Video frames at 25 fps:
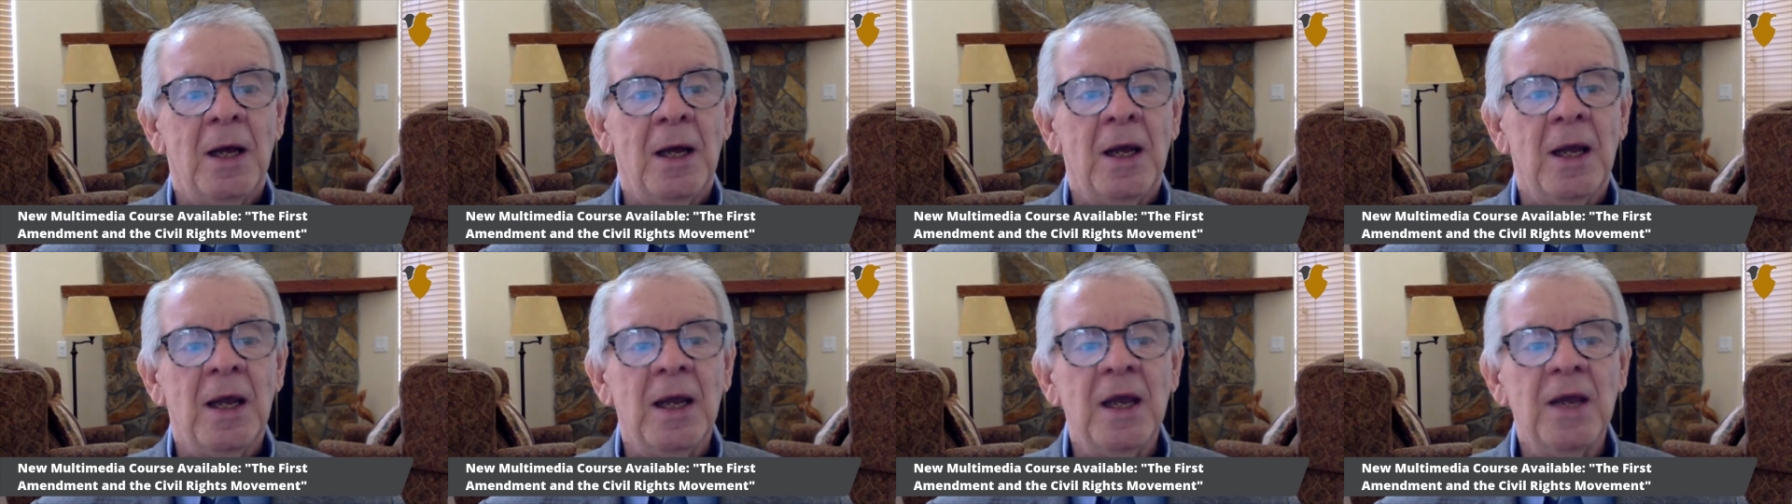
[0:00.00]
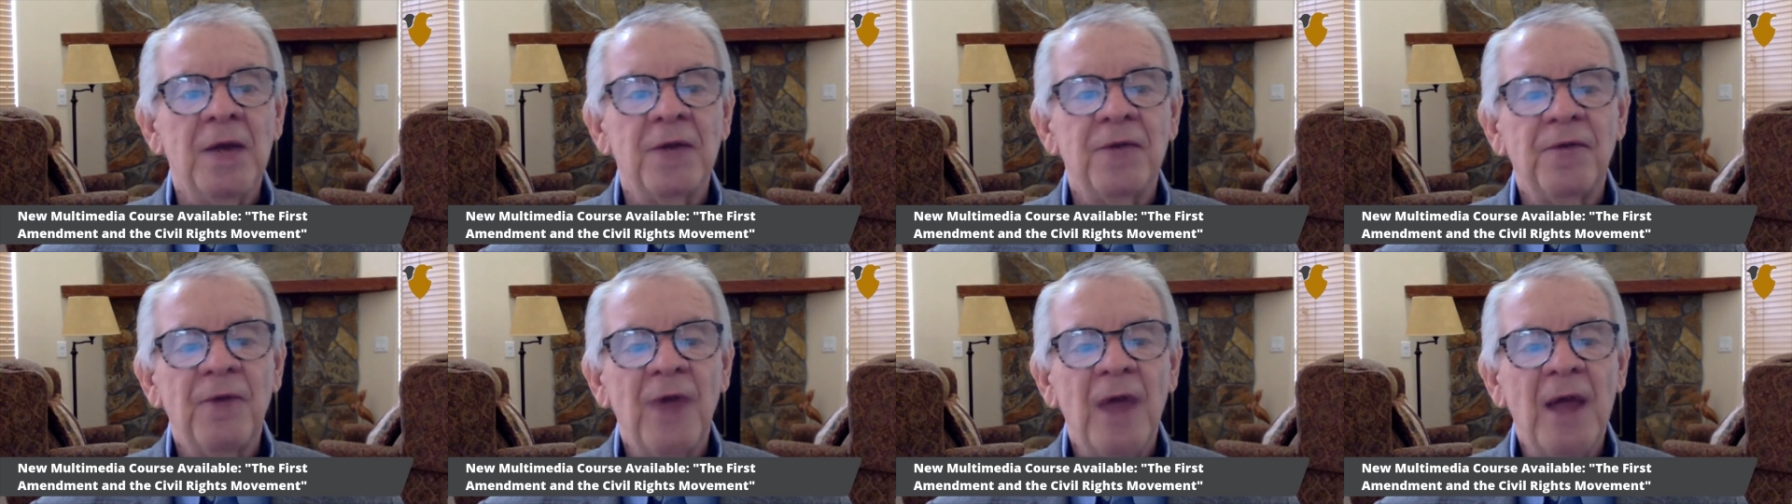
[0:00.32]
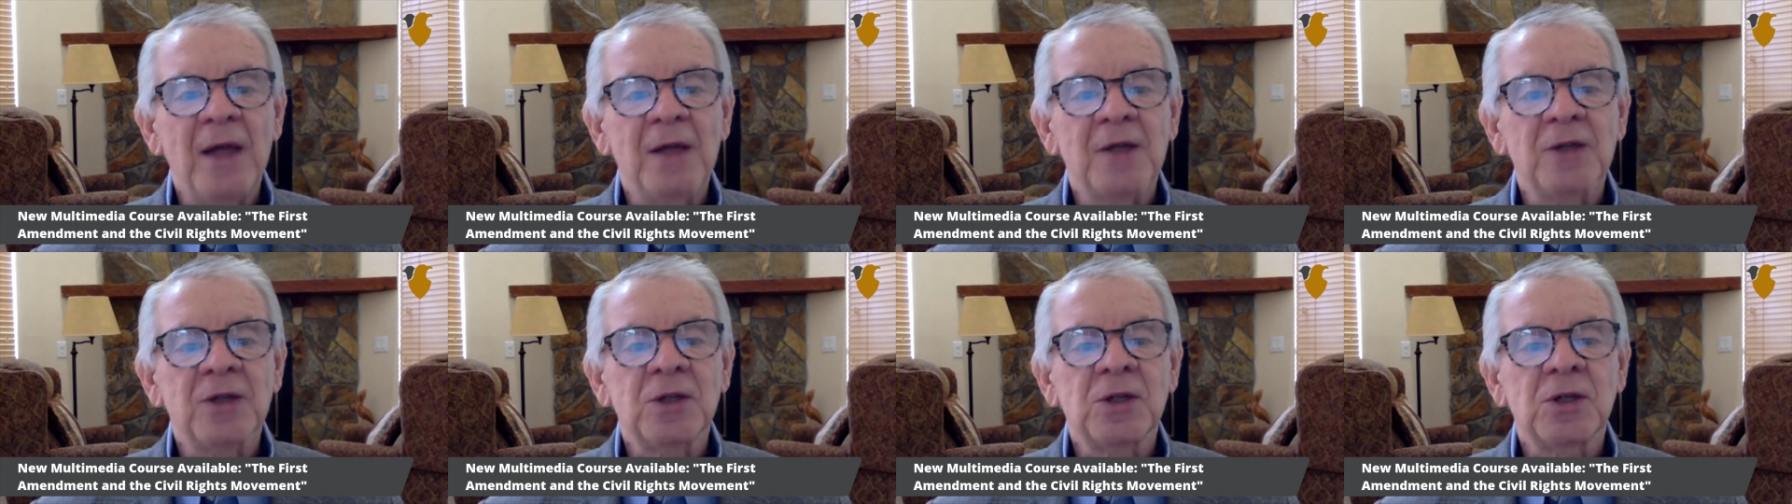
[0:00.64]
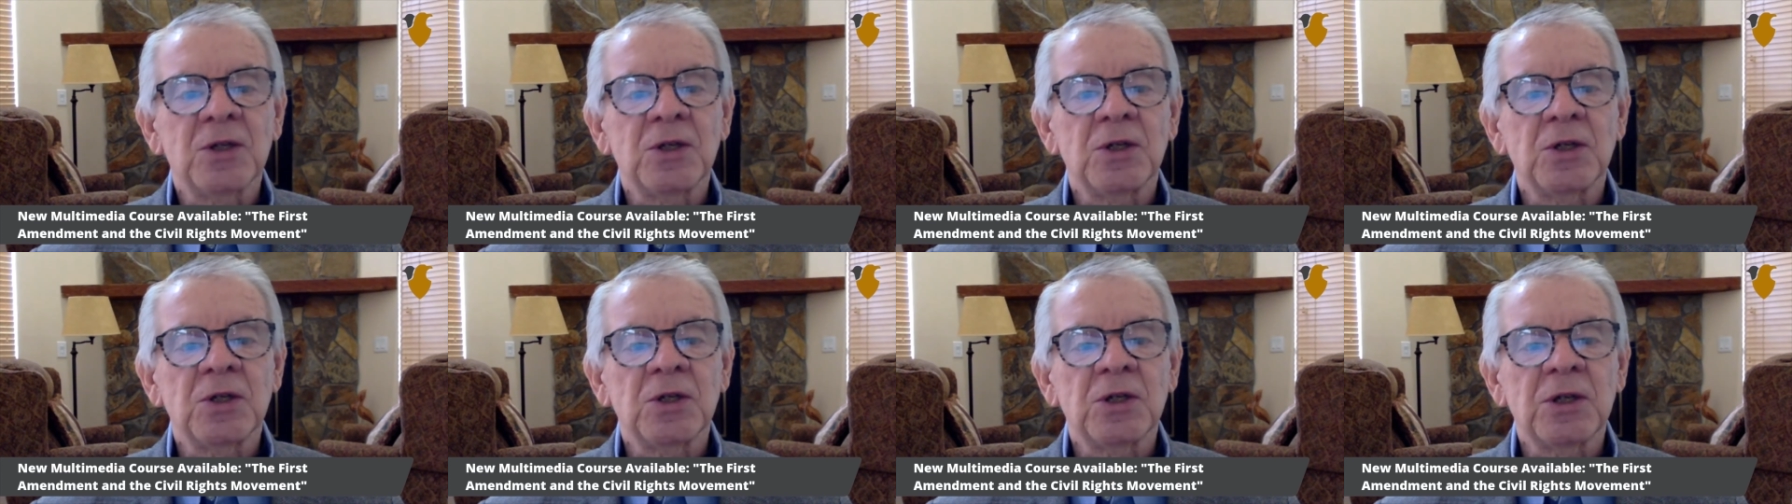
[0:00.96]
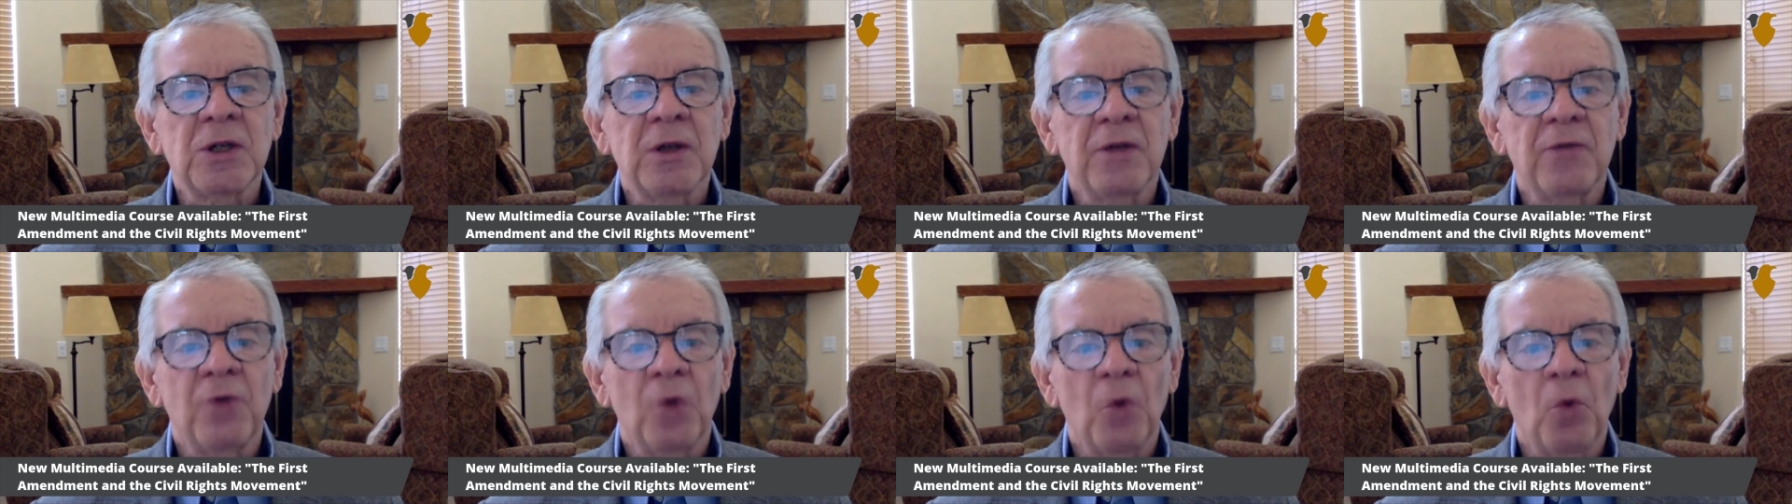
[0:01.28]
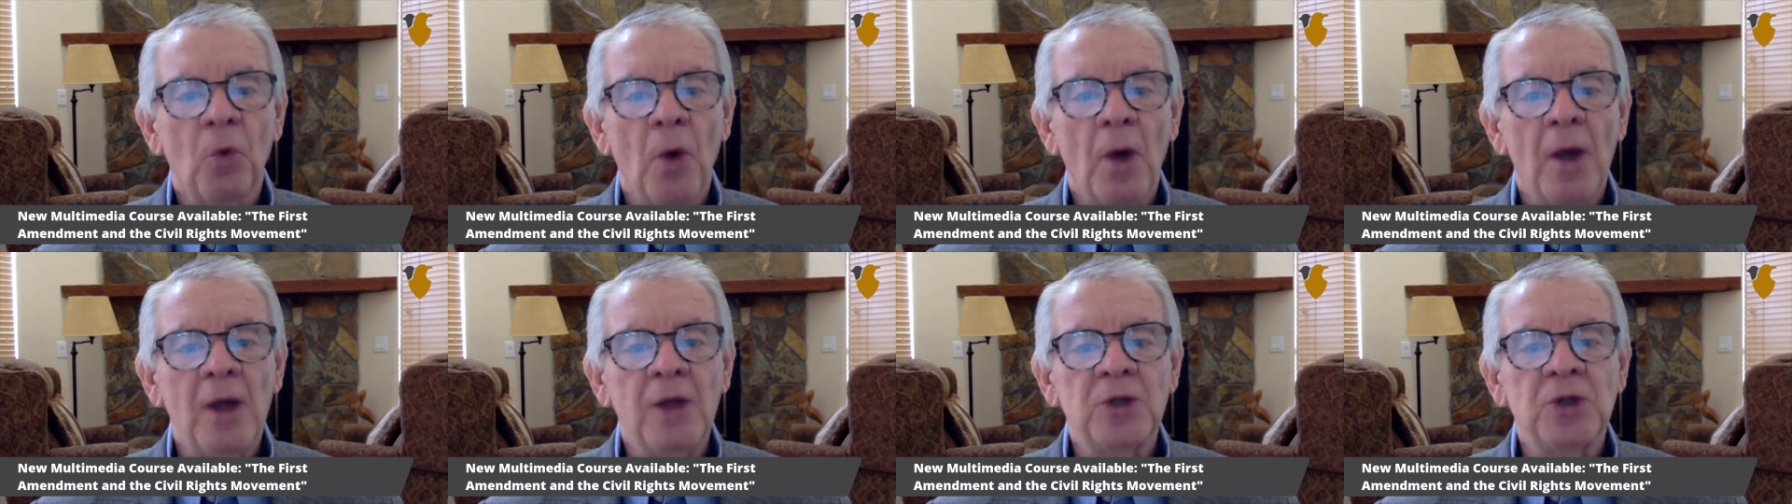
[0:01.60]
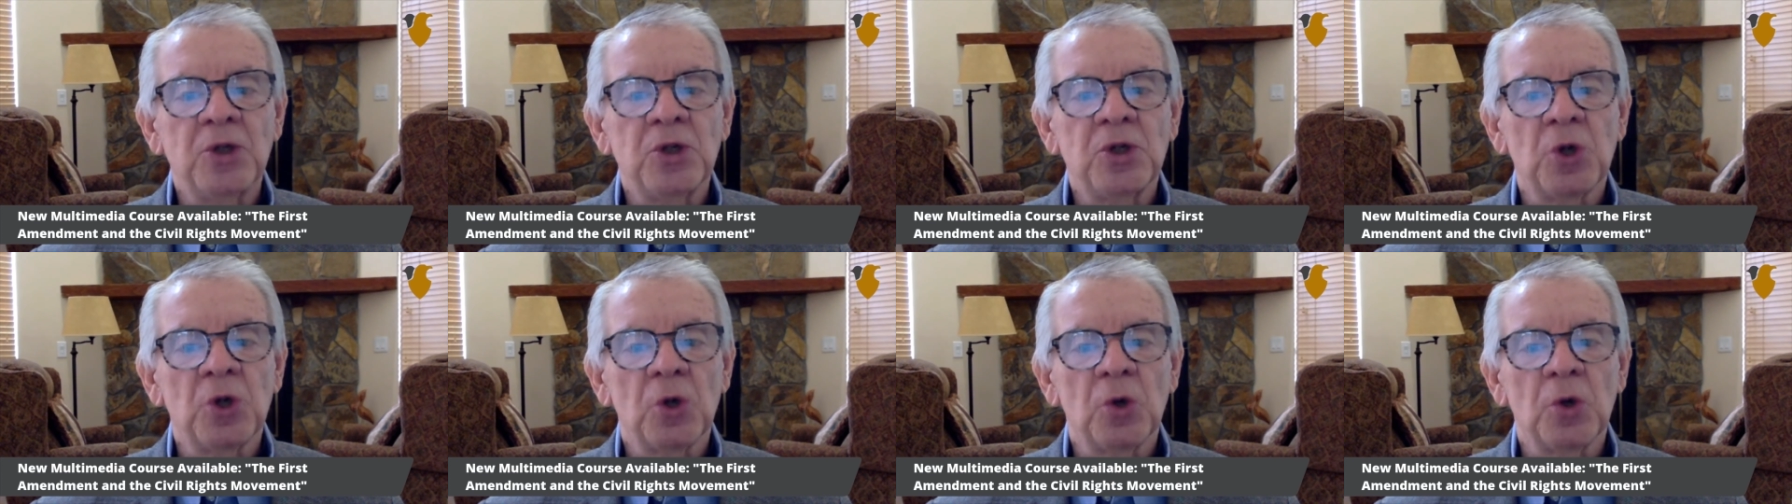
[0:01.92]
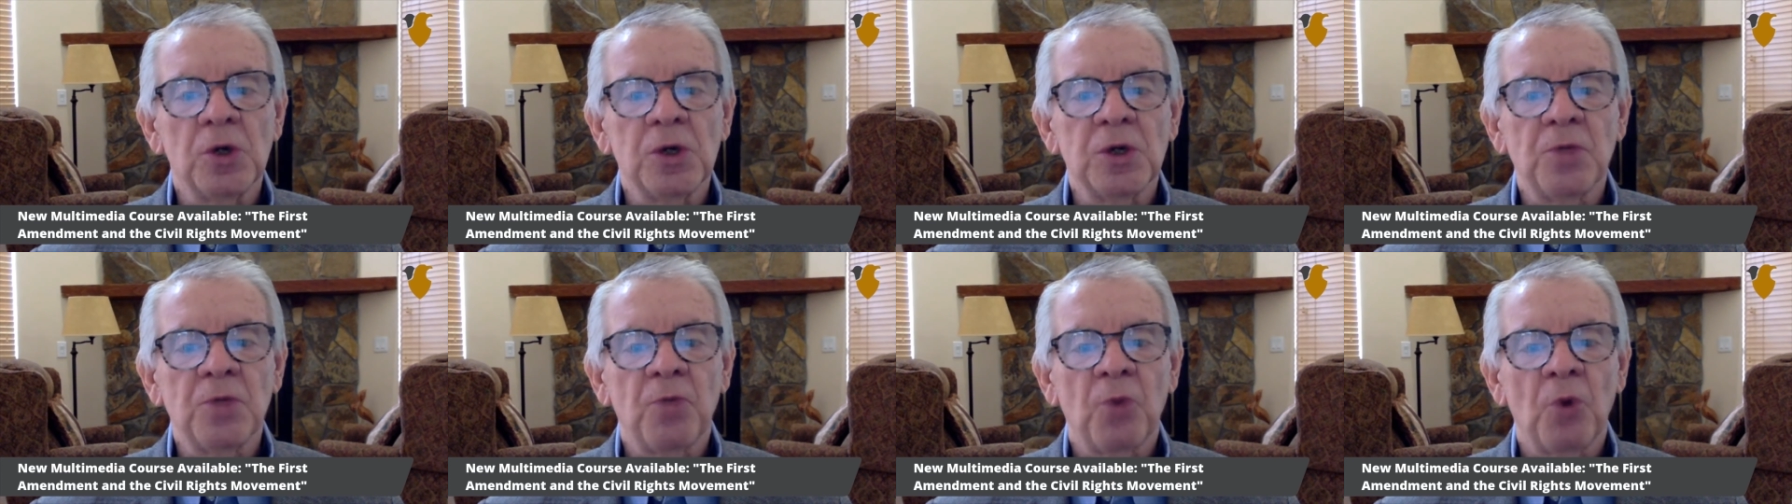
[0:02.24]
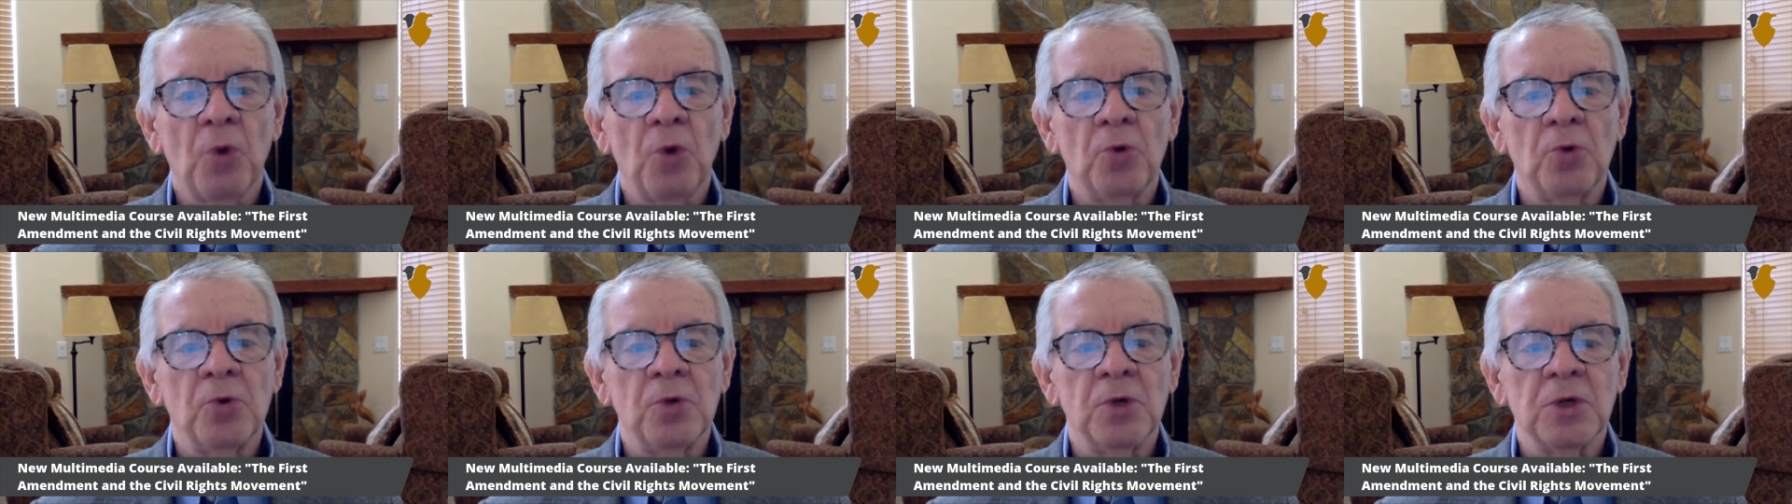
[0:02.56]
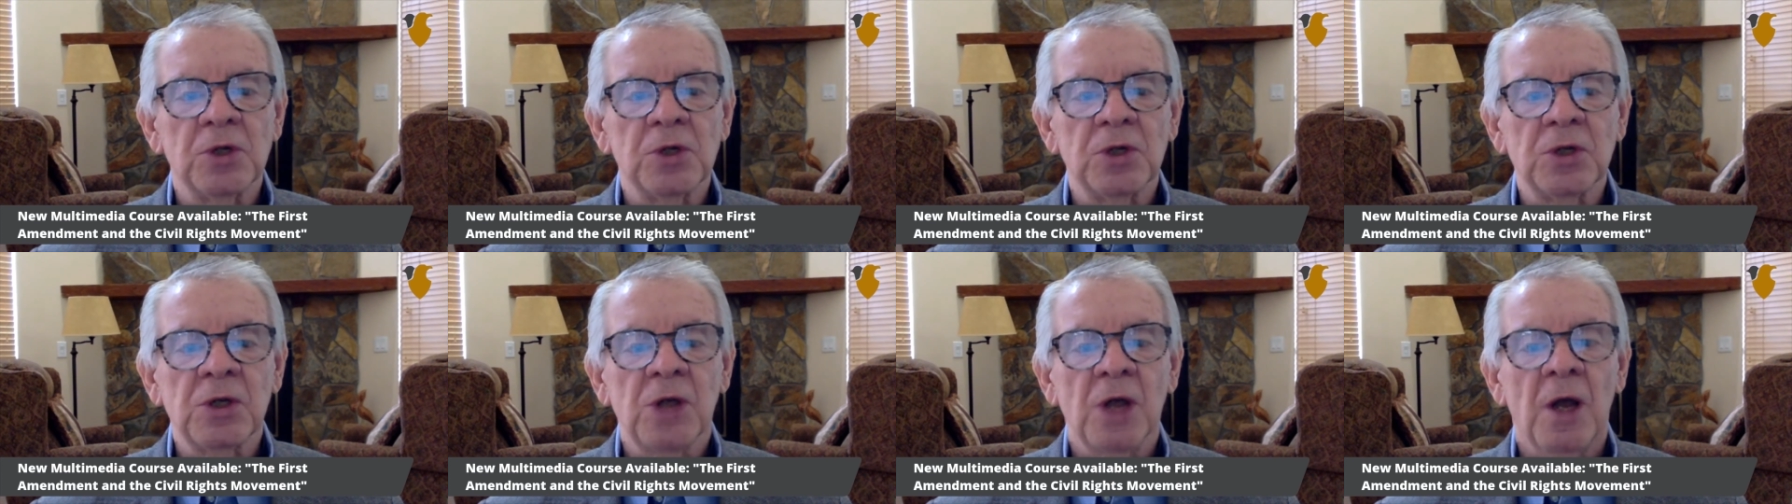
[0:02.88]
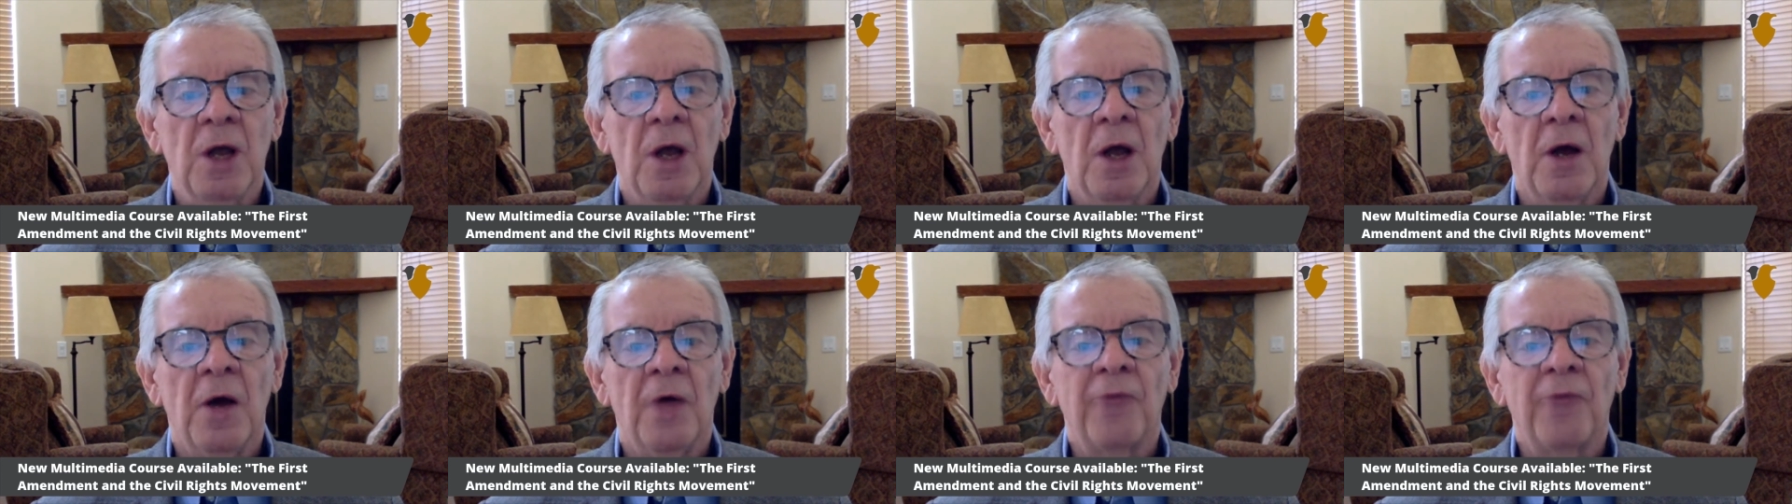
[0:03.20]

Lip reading: he advanced civil rights jurisprudence